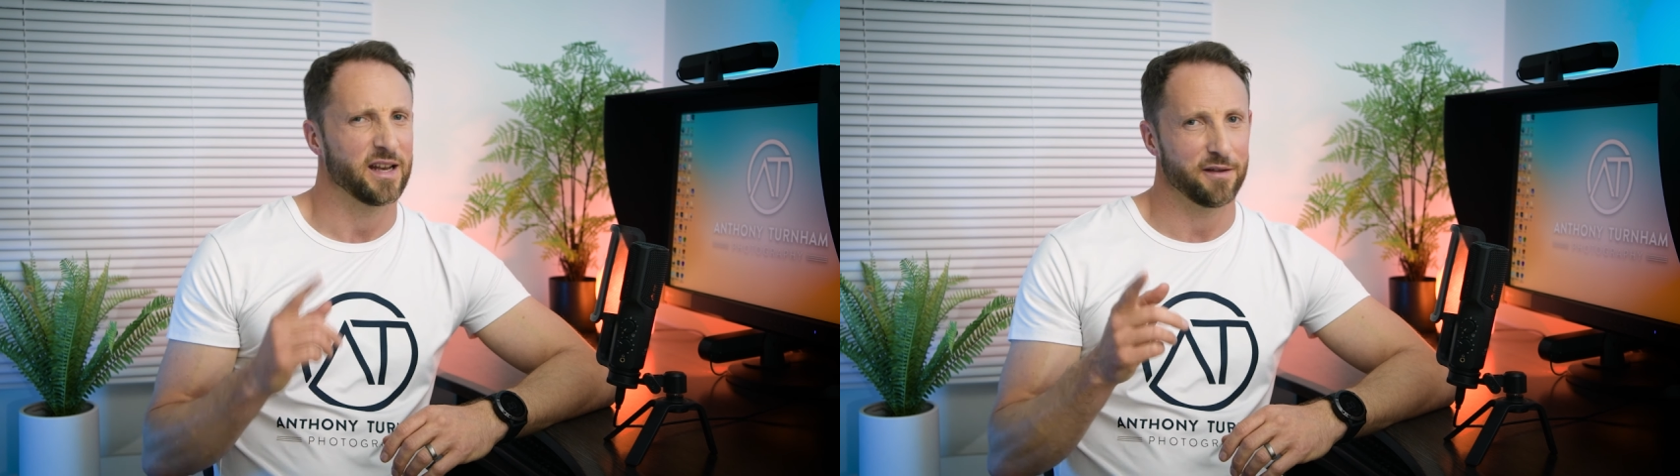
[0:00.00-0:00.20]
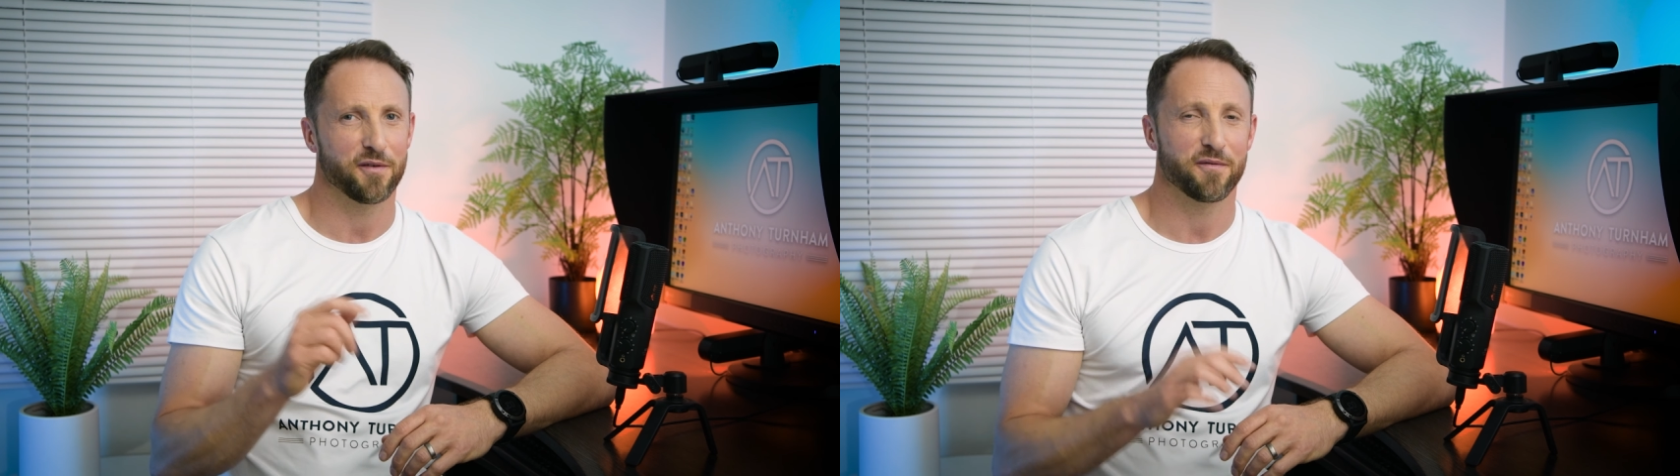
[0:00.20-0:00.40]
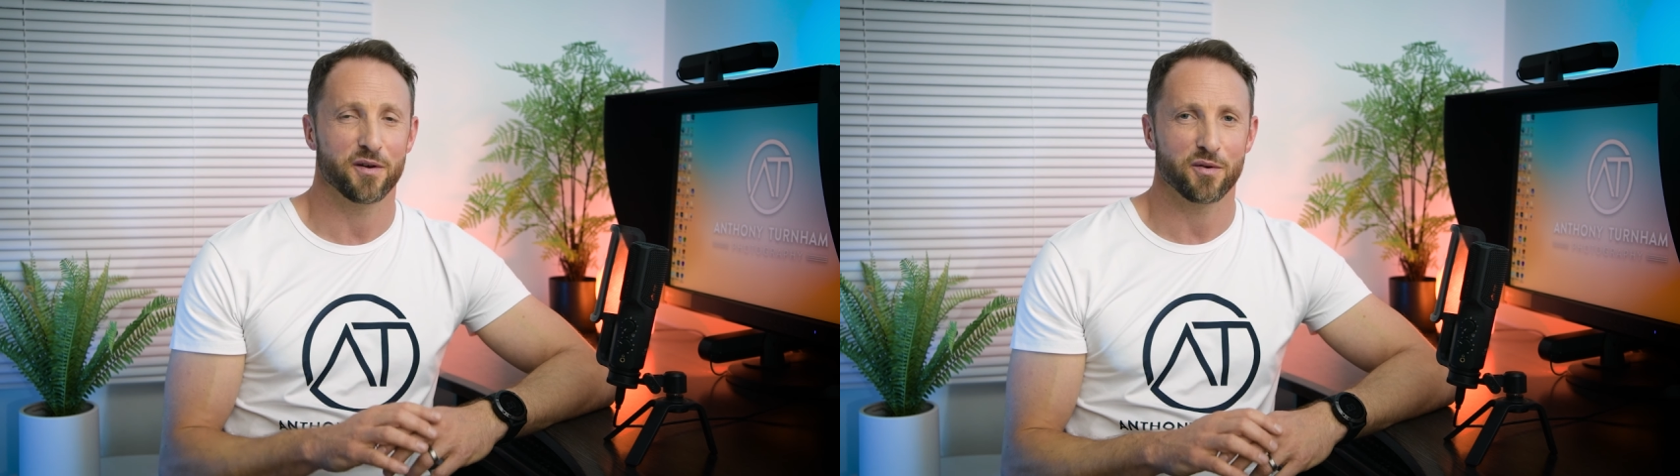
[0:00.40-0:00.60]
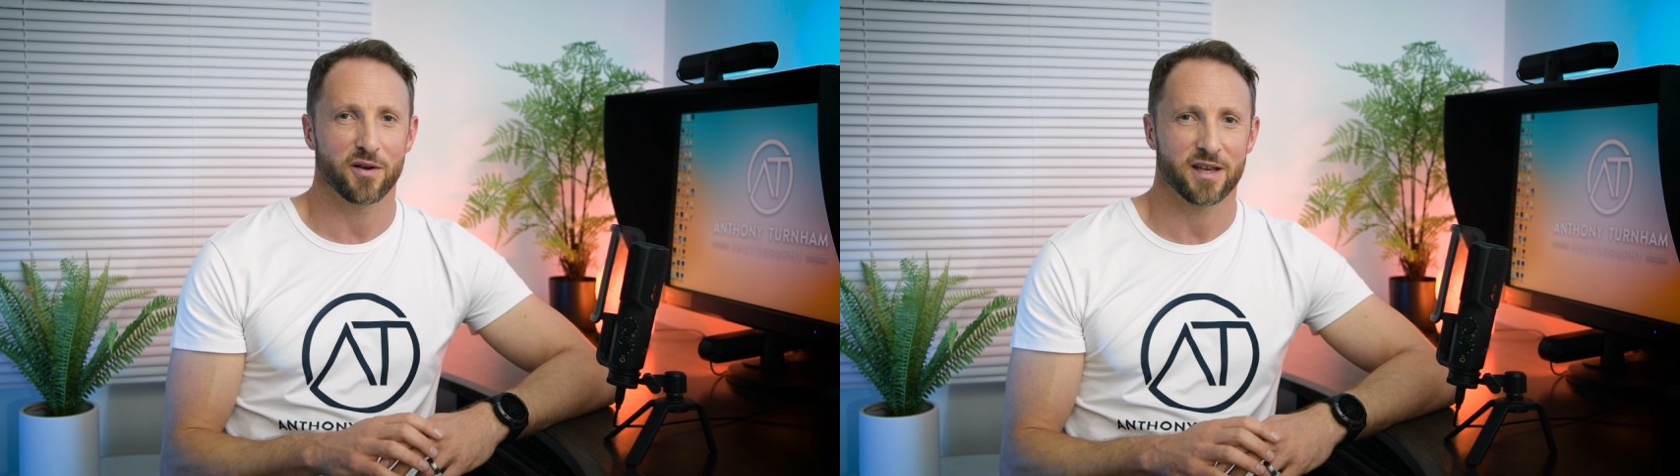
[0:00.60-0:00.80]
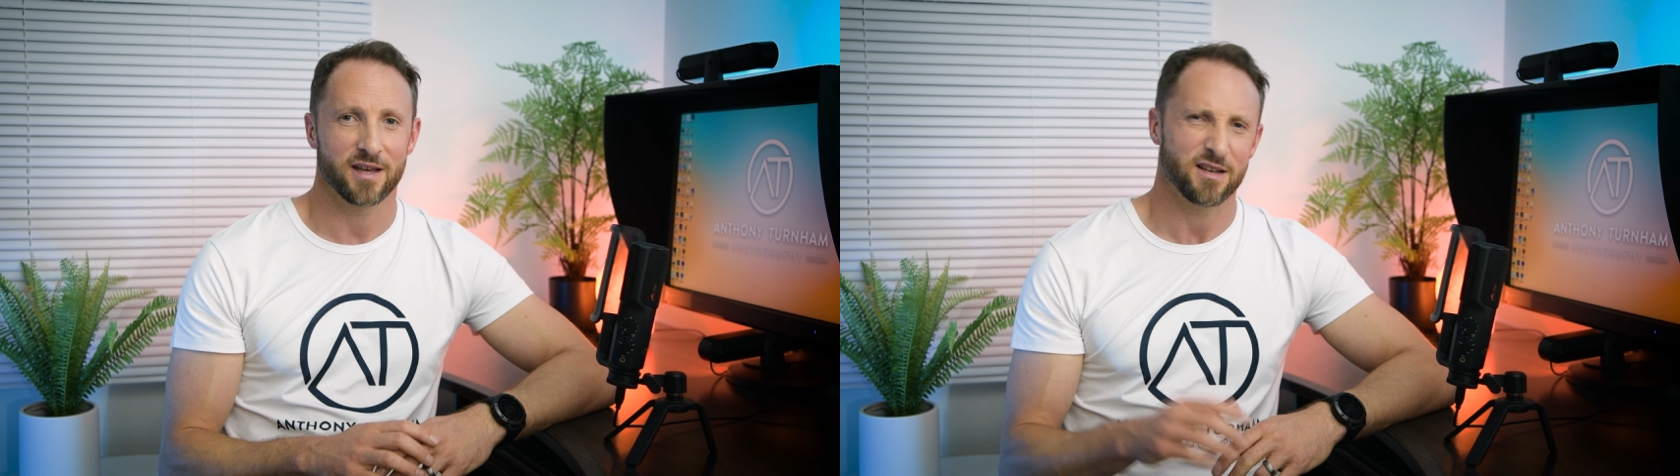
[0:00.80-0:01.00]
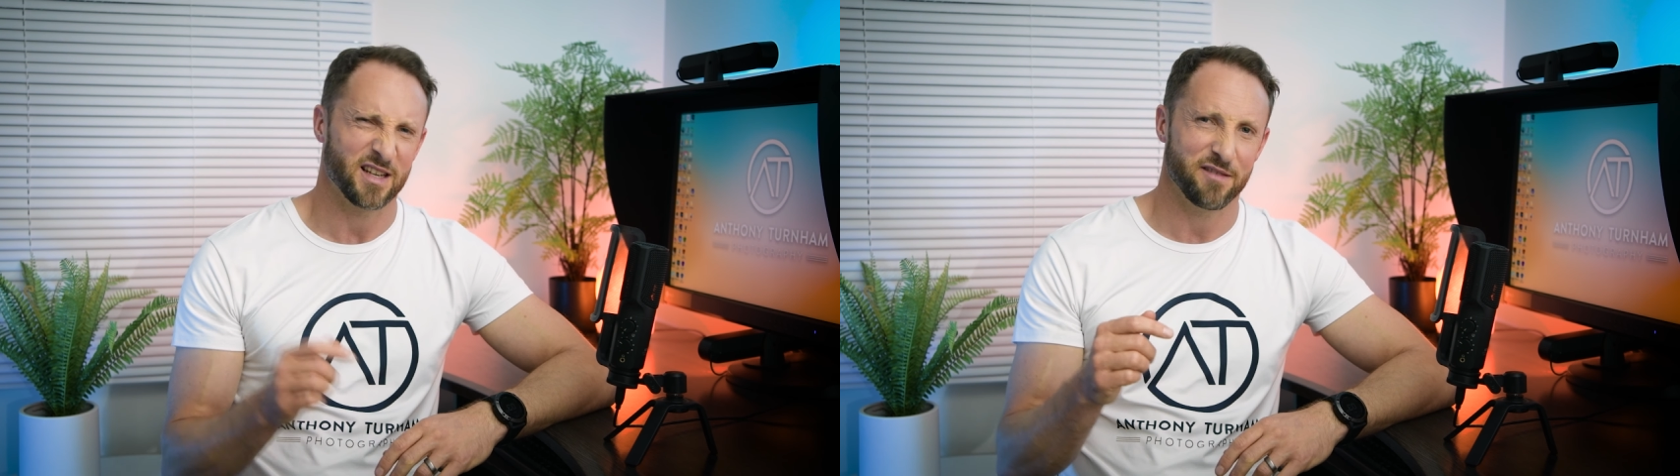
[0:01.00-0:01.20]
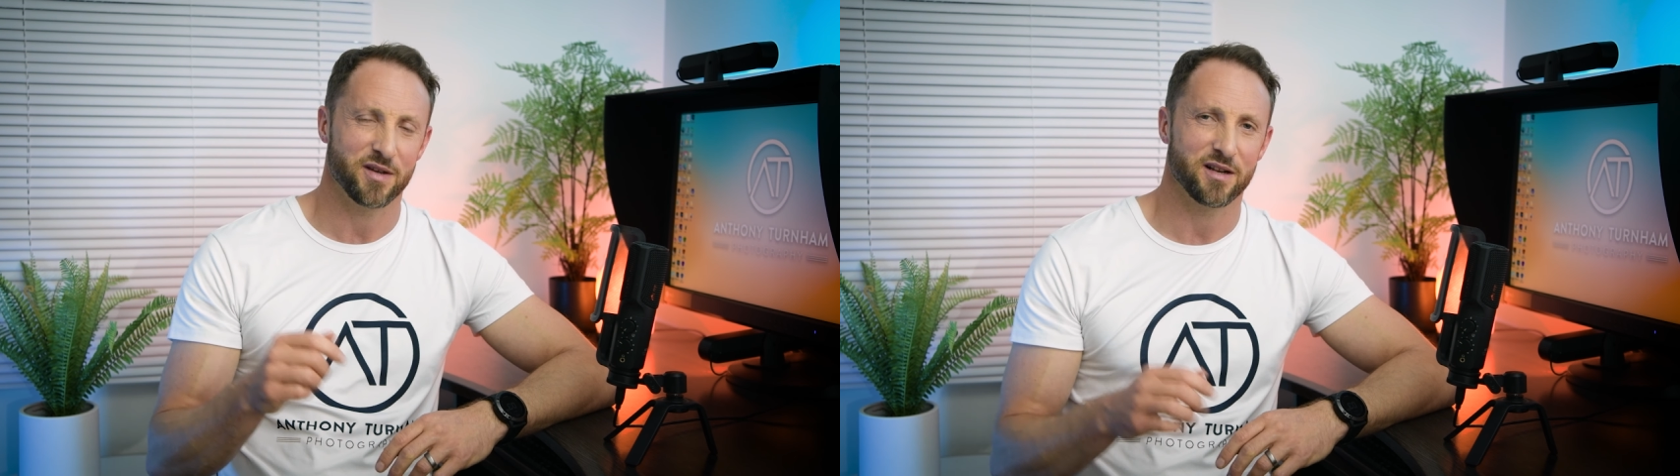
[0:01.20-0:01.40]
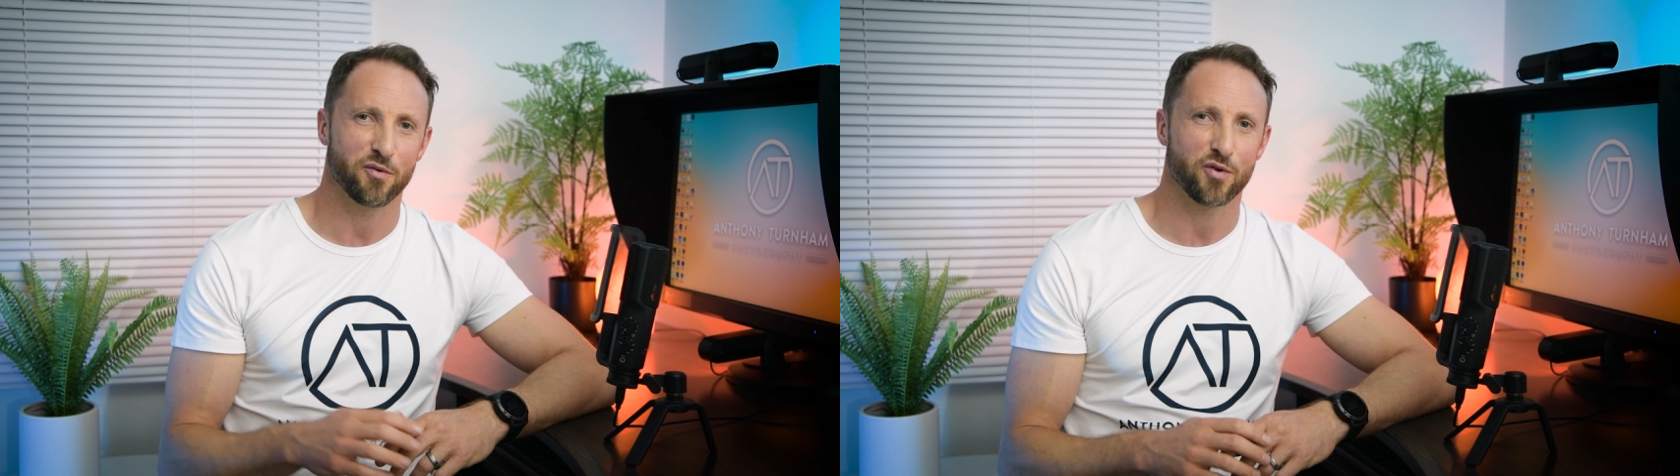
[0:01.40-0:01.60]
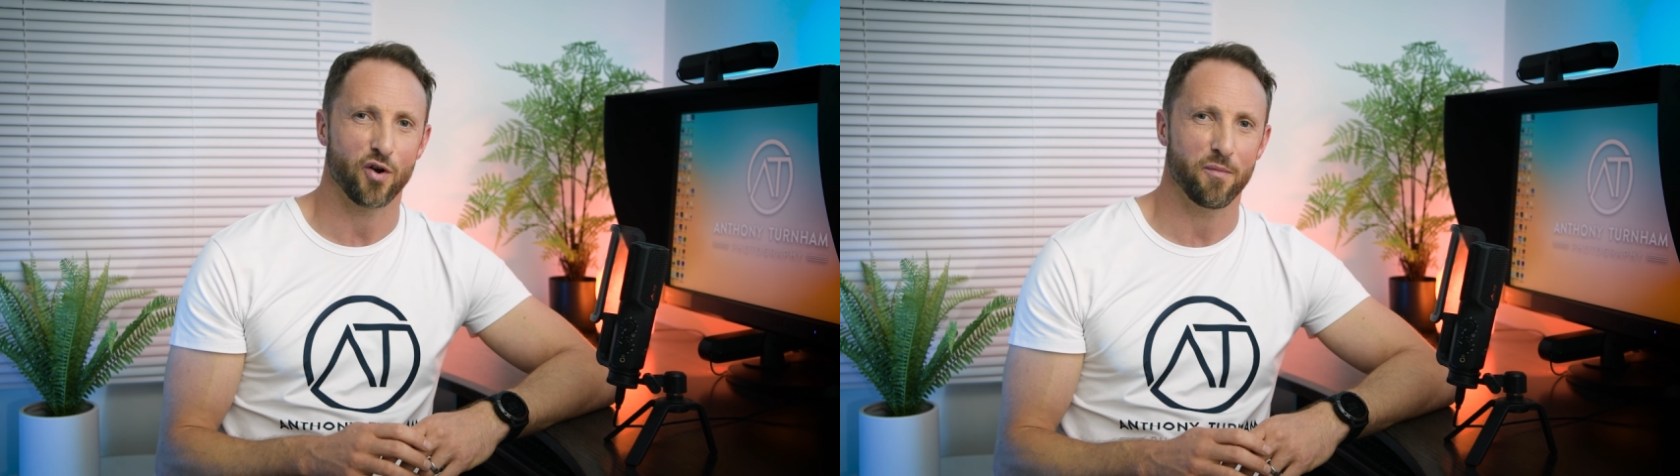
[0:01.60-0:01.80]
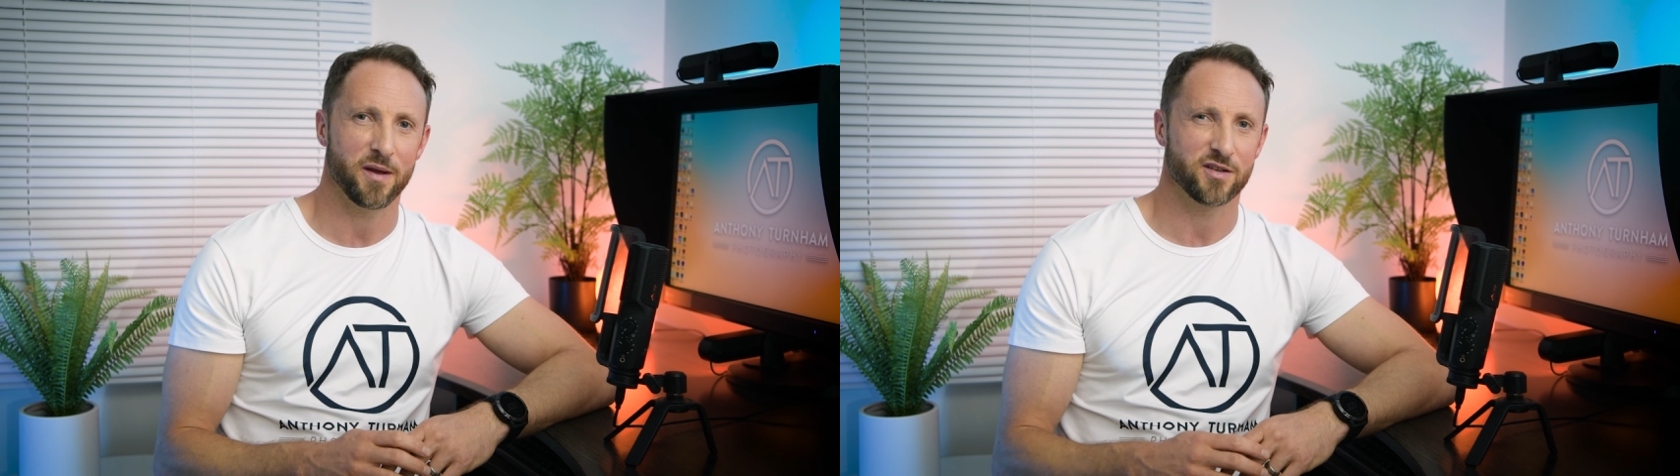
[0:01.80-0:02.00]
and if you feel like it leave me a little
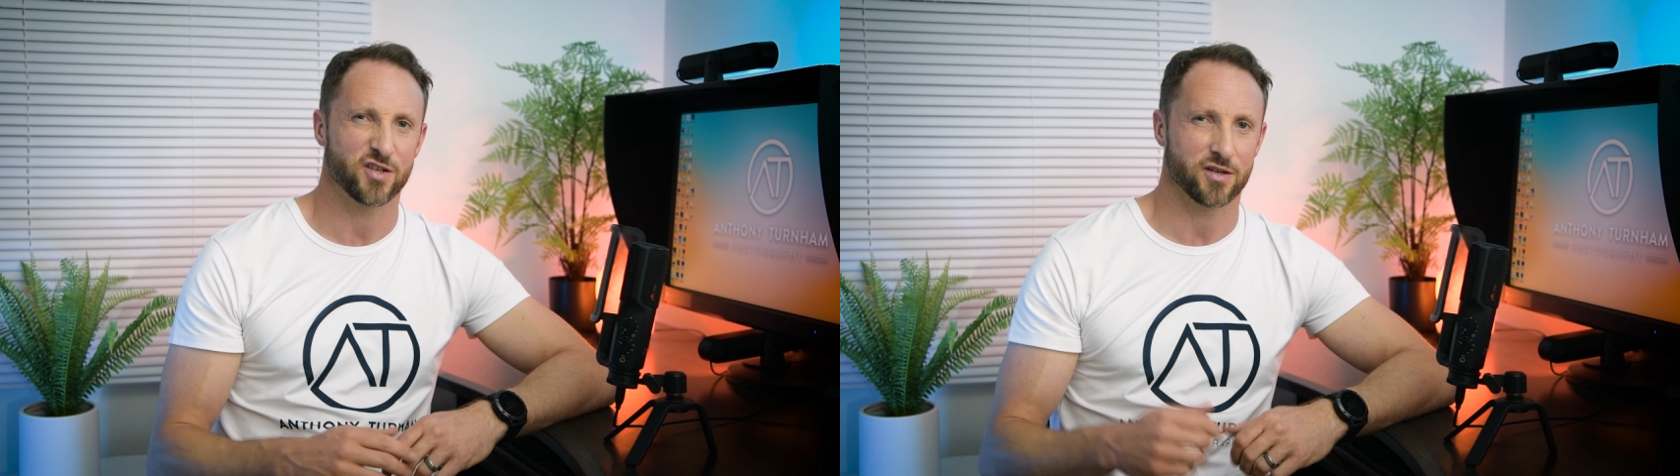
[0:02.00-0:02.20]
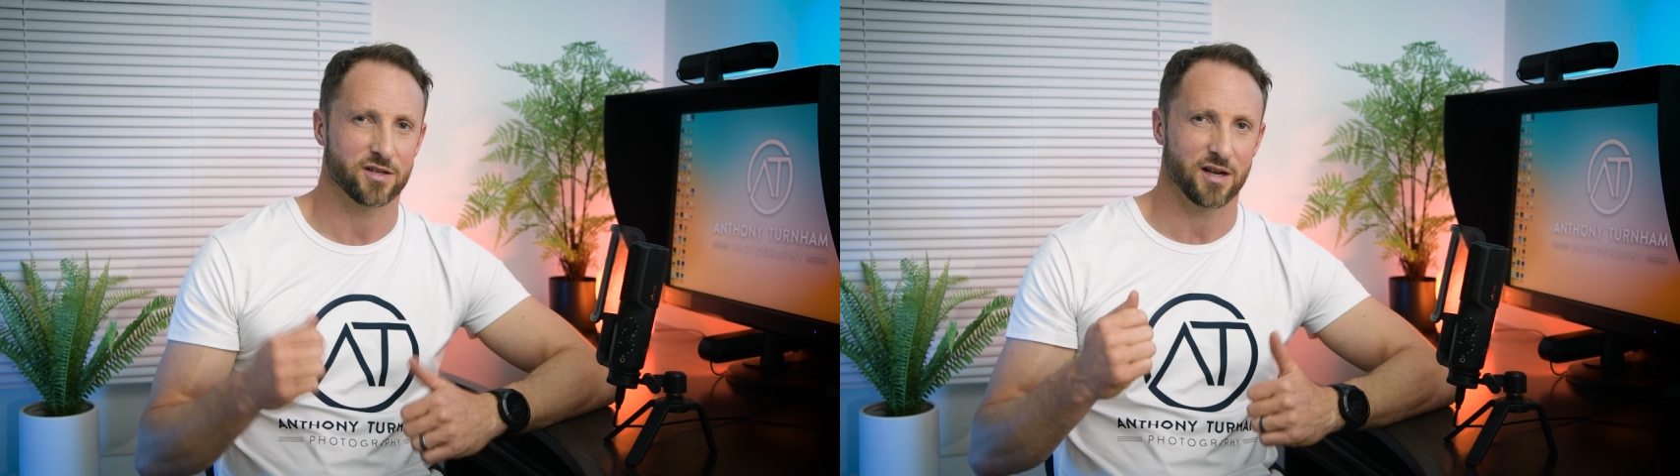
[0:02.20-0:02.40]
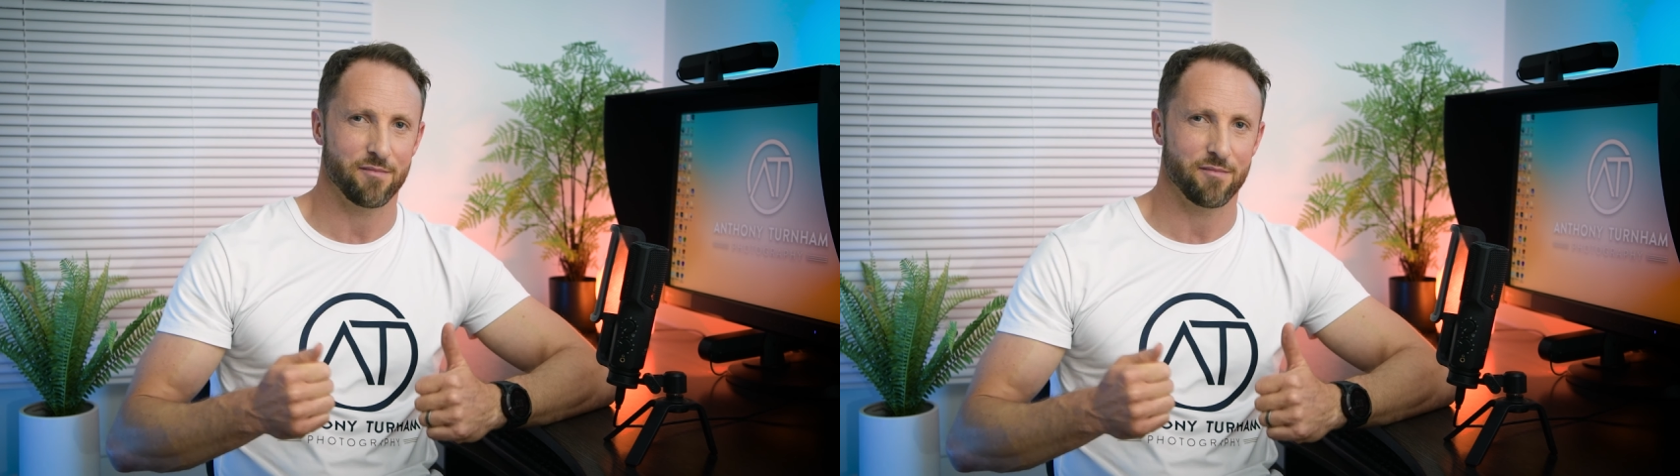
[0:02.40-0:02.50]
comment just